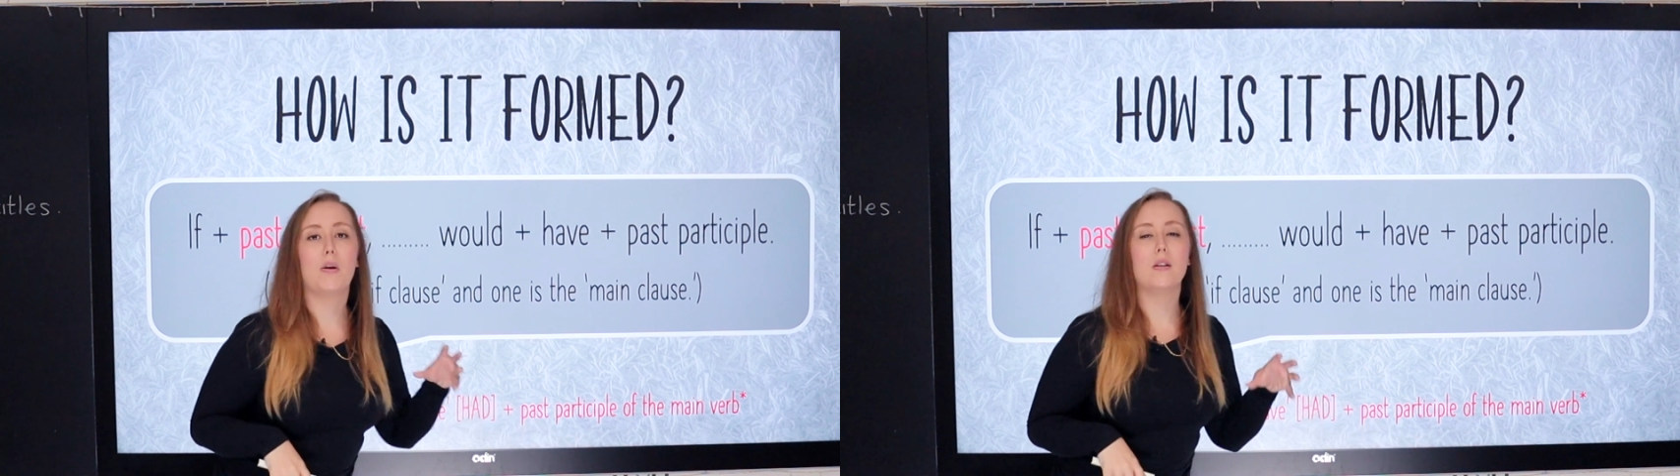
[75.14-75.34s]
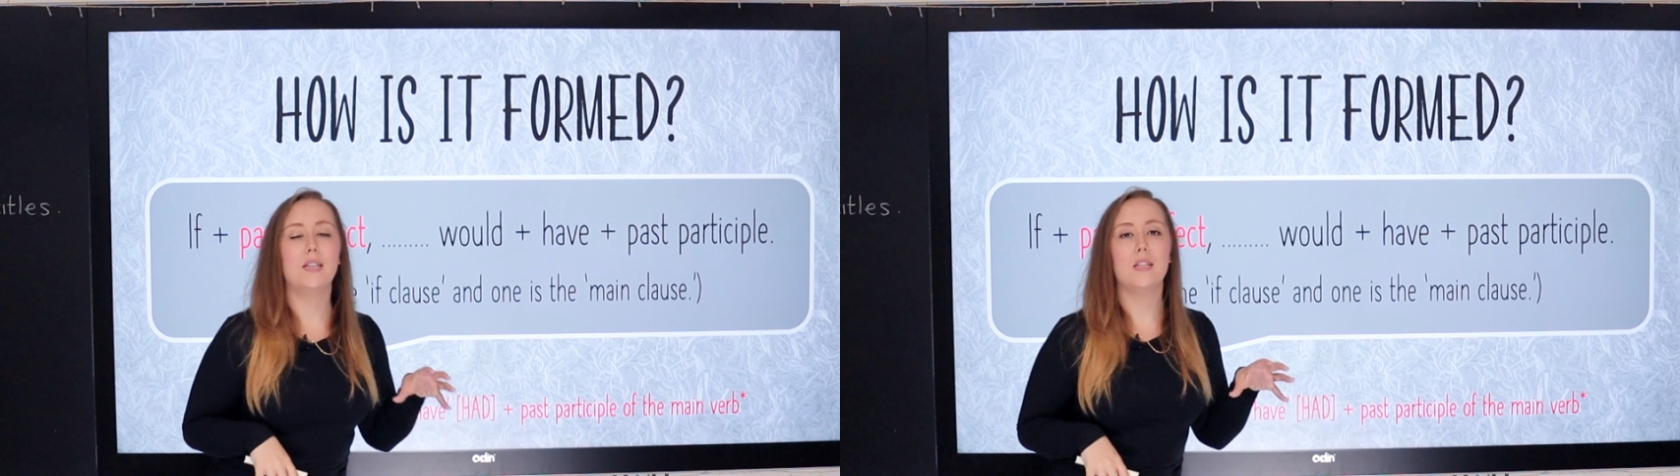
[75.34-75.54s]

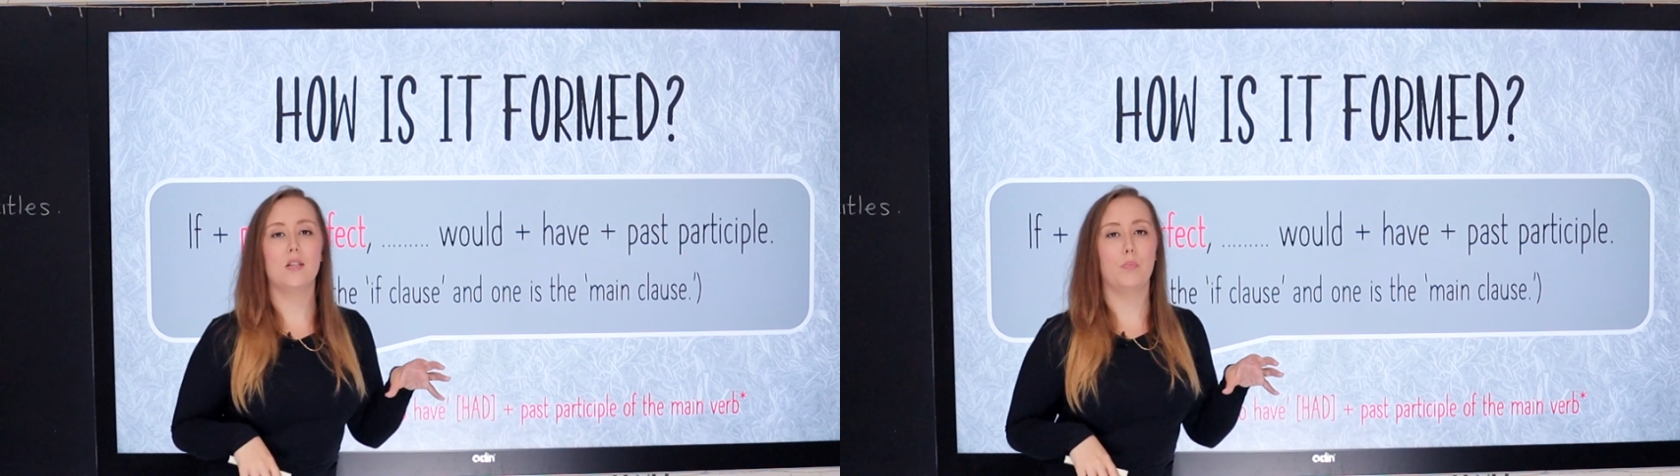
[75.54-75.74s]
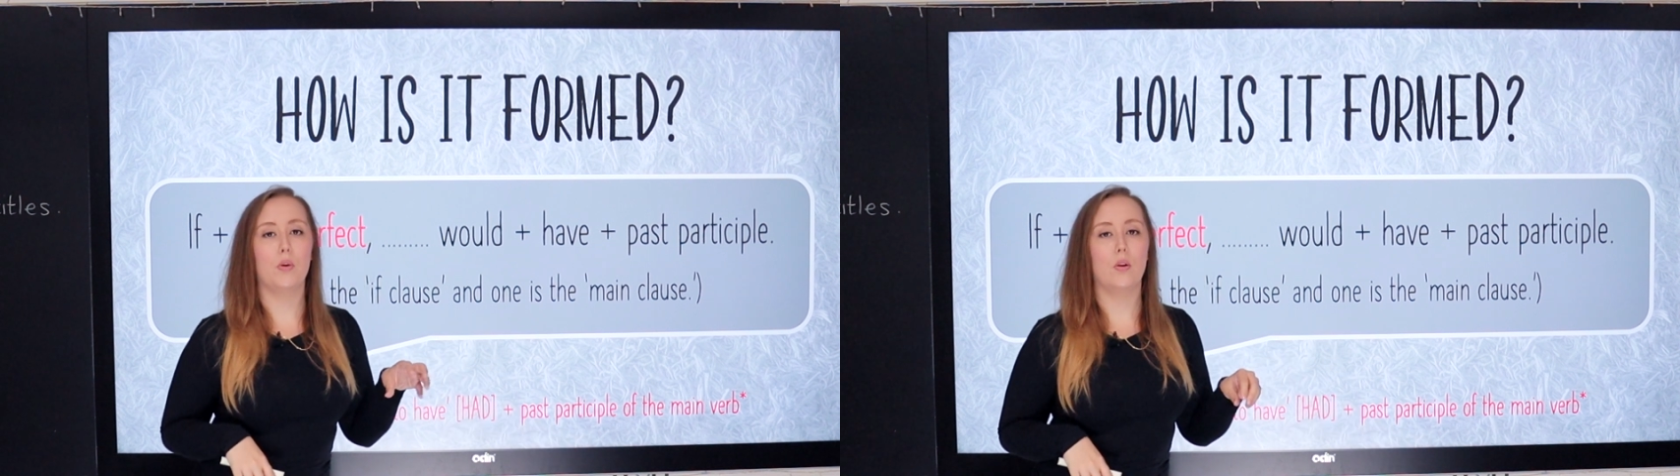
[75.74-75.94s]

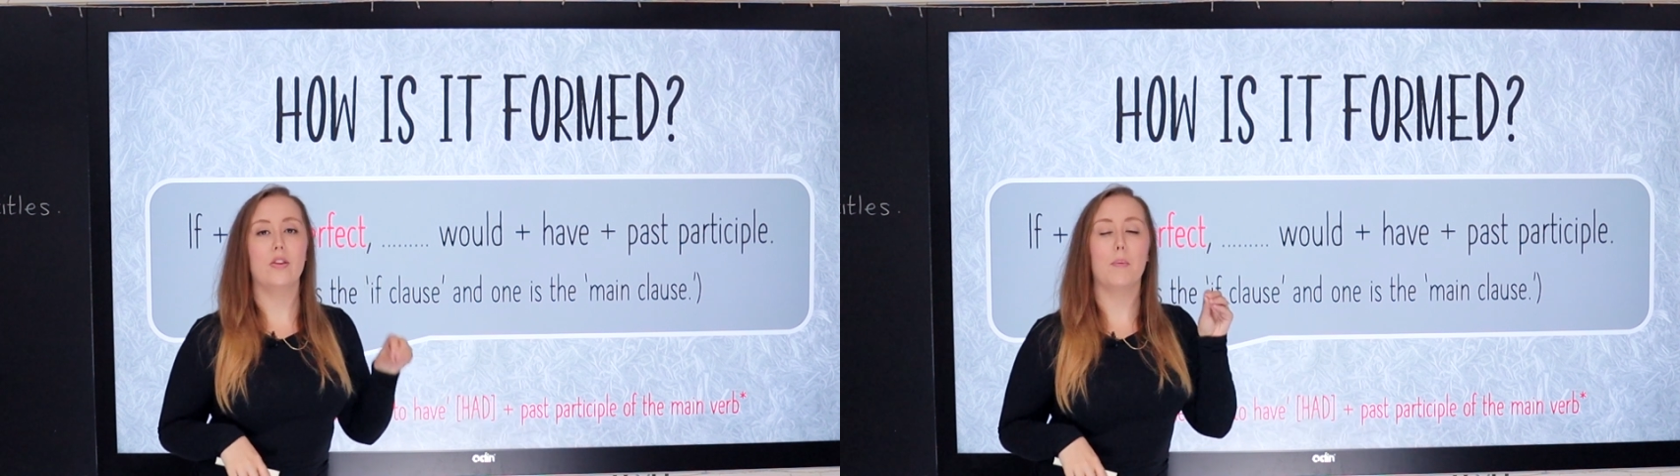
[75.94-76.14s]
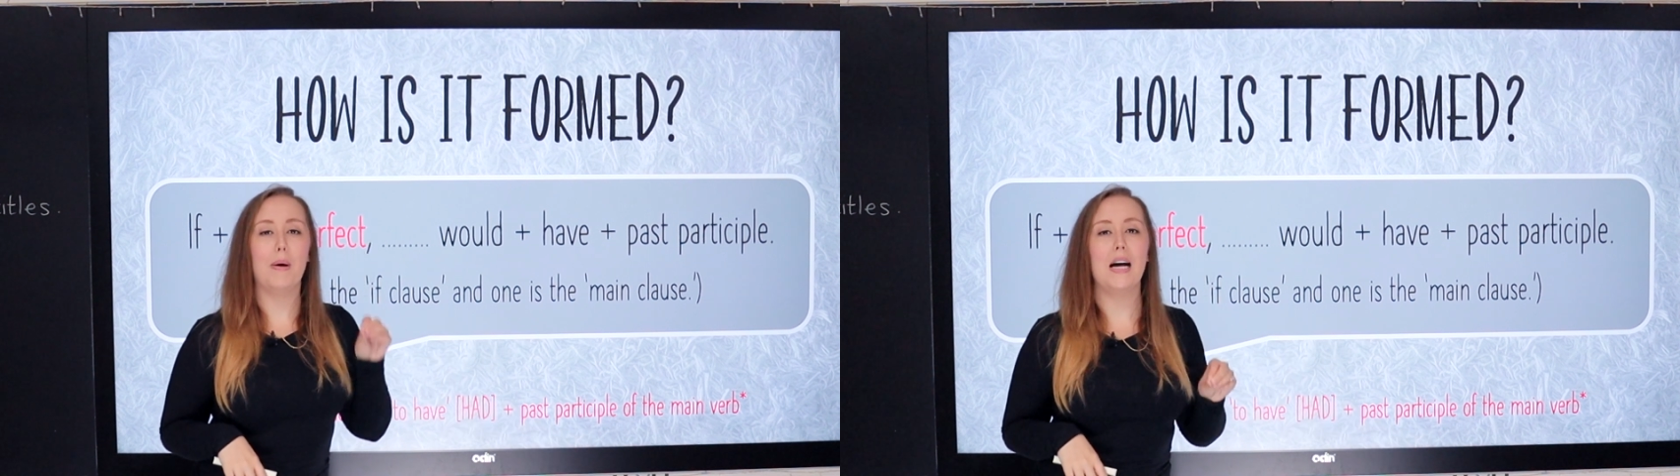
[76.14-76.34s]
participle,
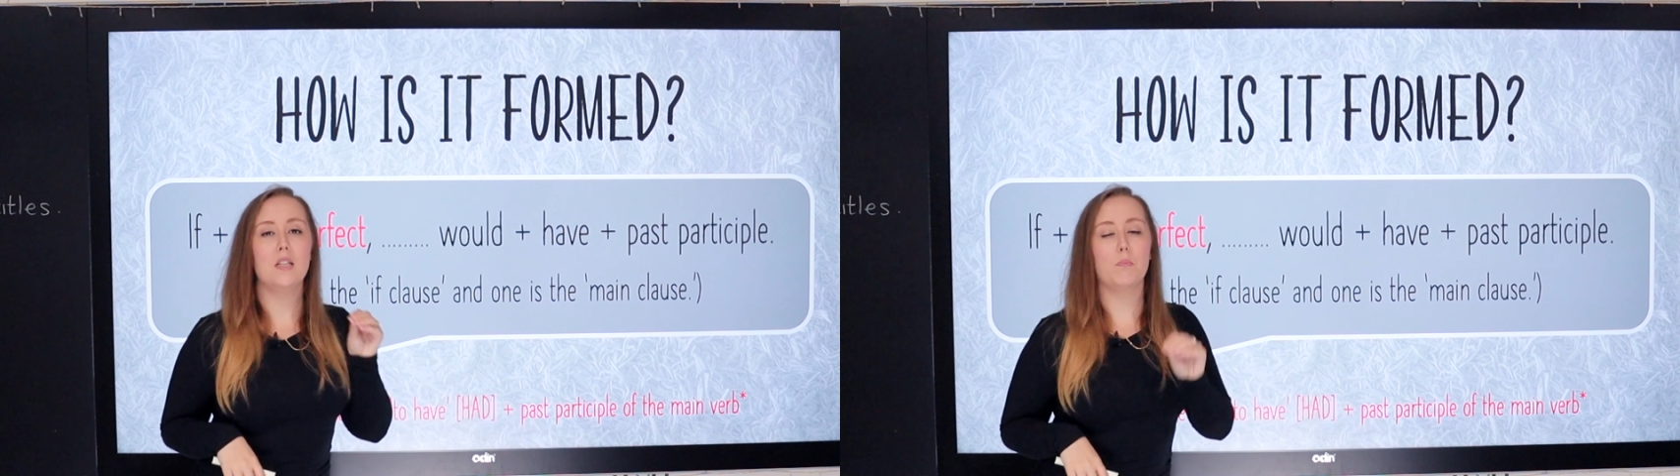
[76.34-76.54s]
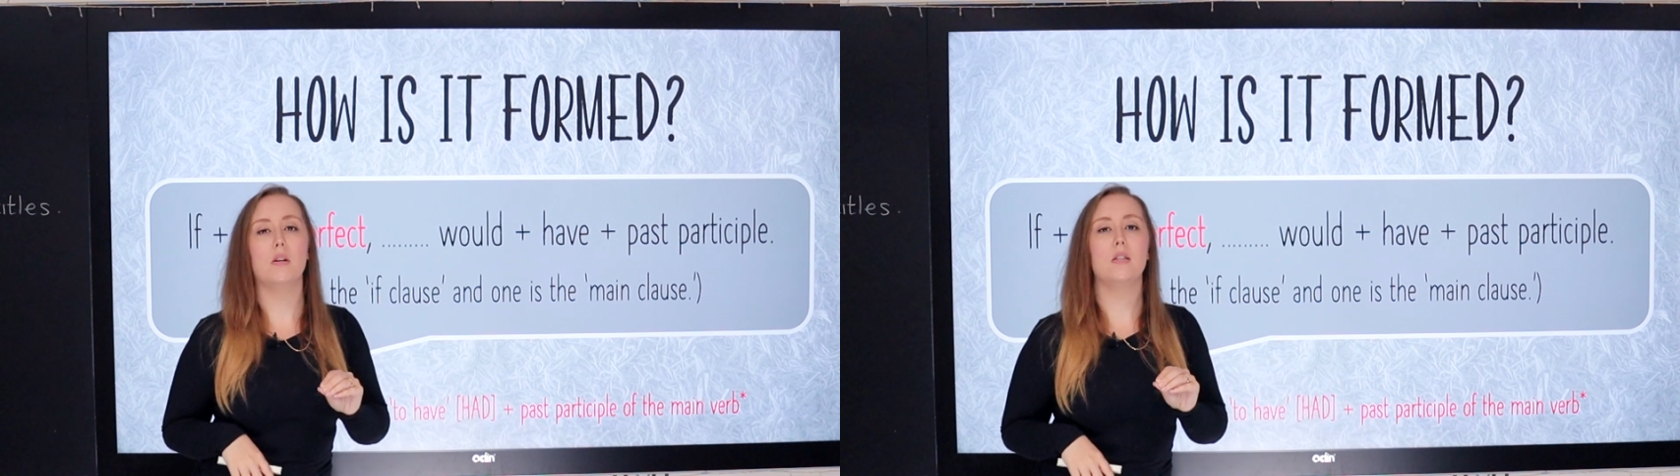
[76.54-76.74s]
the
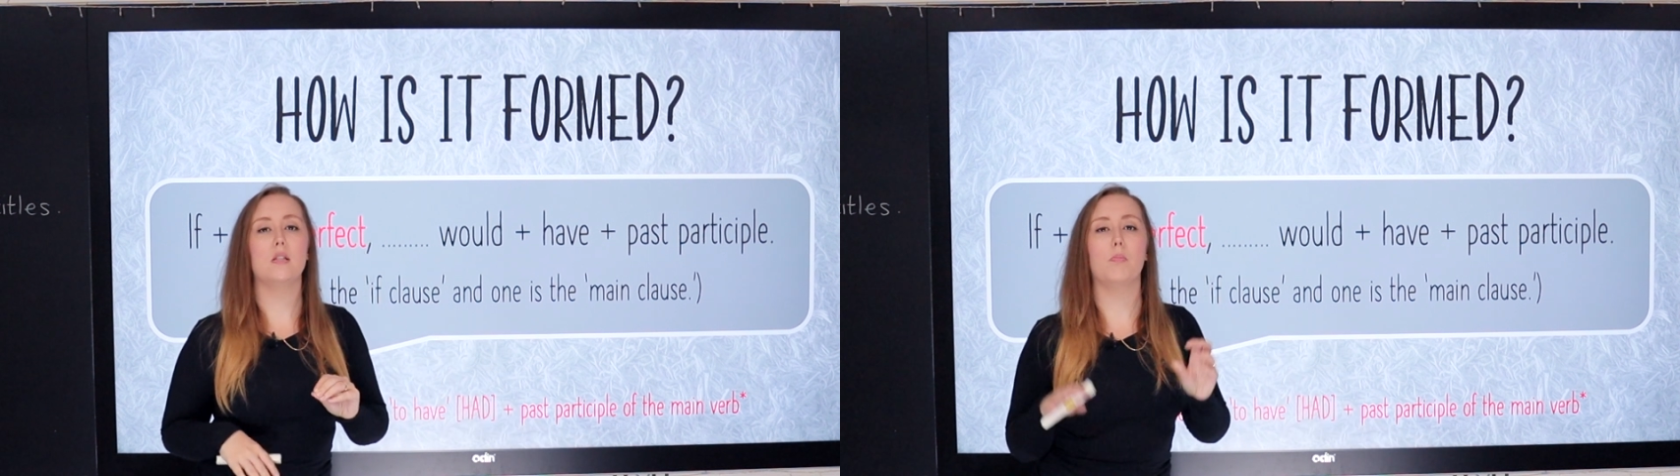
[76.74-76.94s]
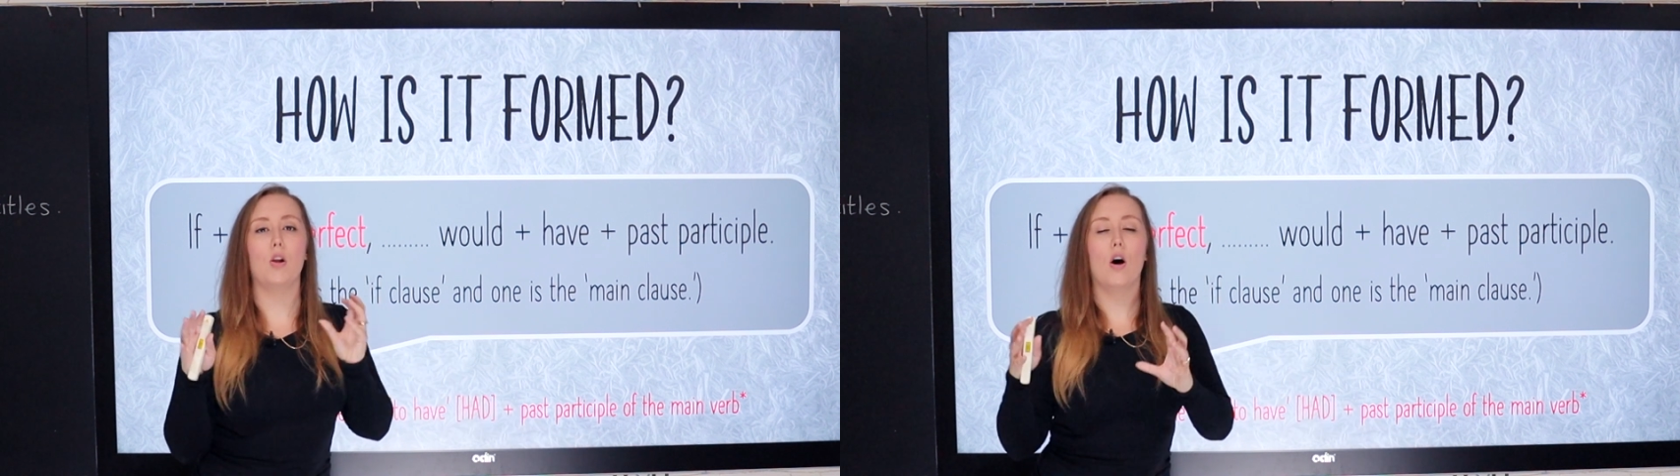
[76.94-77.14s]
past
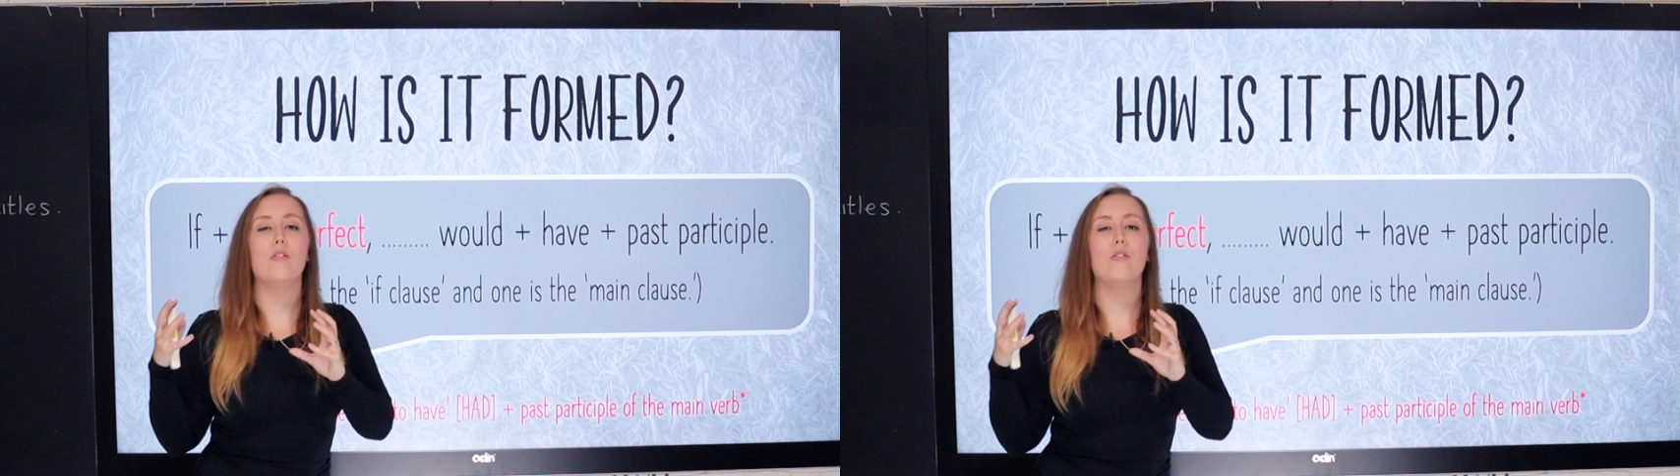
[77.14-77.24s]
participle